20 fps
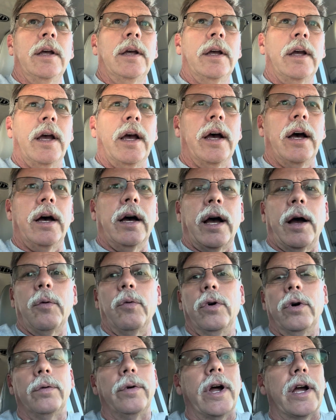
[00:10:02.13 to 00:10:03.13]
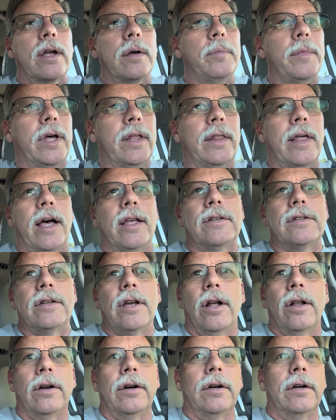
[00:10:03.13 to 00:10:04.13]
I will recommend that
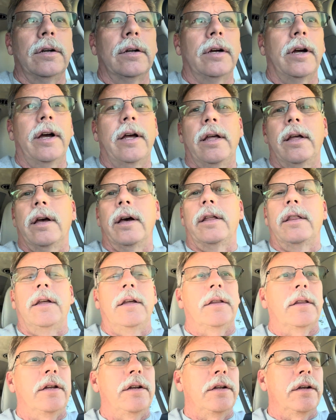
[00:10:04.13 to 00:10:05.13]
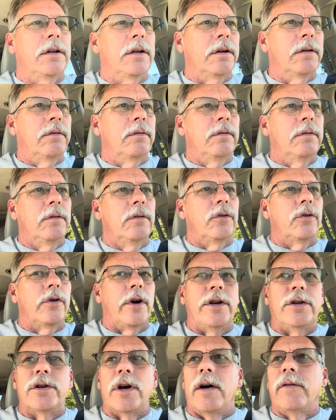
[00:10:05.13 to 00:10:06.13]
seller. I think they did a
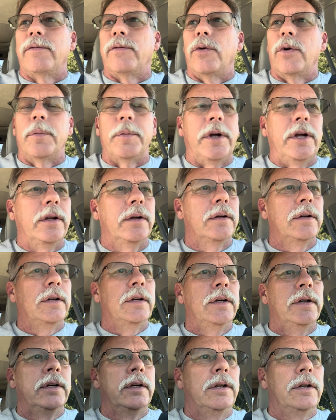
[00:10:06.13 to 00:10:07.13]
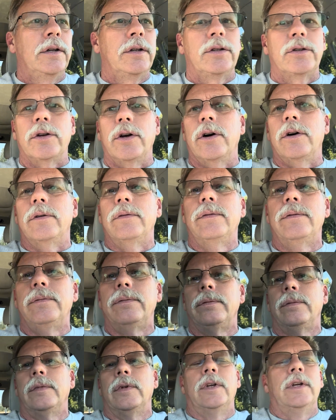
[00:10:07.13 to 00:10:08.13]
great job for me. So
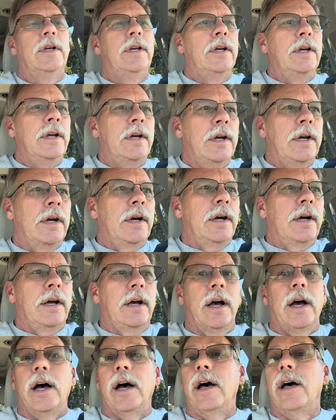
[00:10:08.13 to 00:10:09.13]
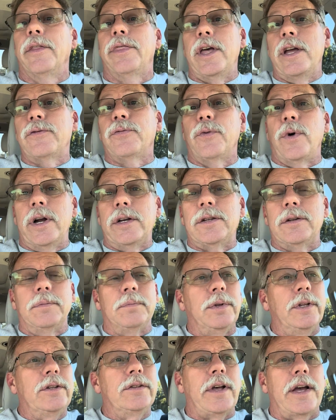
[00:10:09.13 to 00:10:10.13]
thanks for watching.
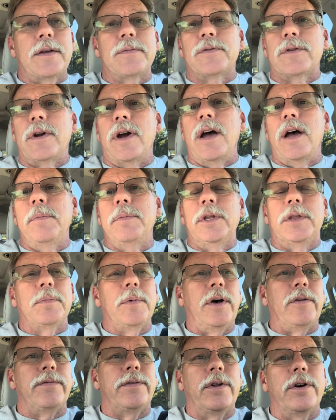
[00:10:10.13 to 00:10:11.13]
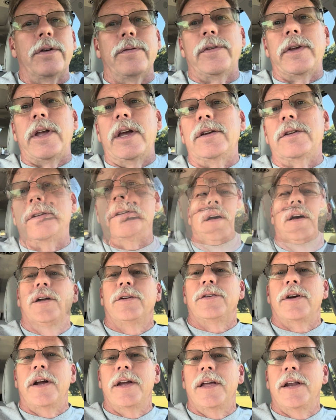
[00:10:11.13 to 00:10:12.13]
Please like, subscribe, hit the bell for notifications. I'll
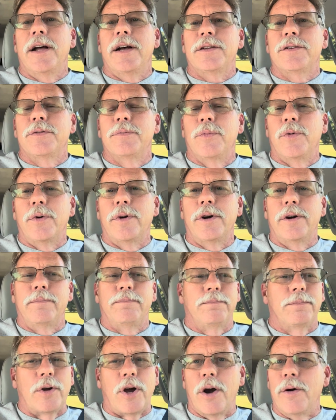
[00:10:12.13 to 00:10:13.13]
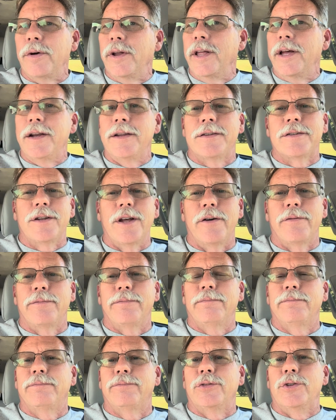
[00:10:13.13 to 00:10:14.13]
try and get out some more car related stuff
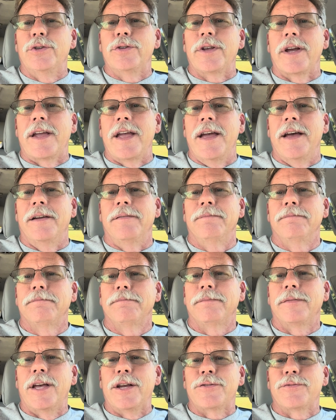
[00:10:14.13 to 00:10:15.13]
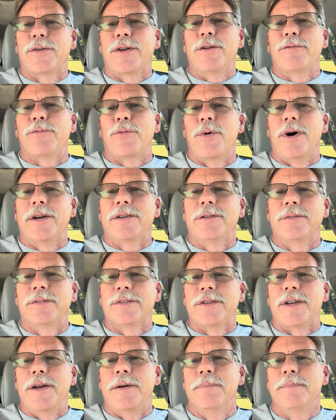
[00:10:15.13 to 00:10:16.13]
as soon as I can. Thanks again for watching.
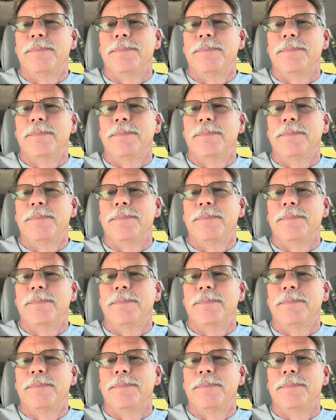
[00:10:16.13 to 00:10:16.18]
See you.